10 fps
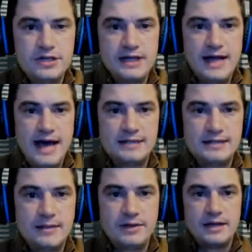He had
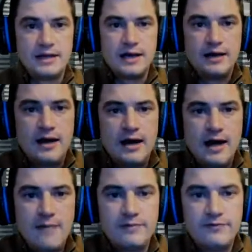something
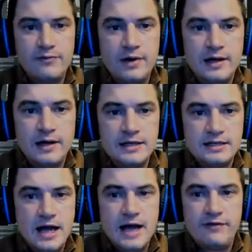happen in his
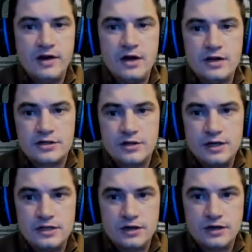life, so he
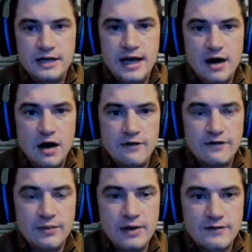took the day off,
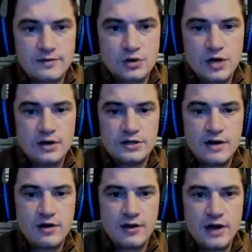and we have some traders that
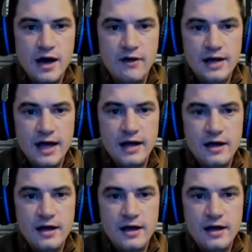are on the holiday.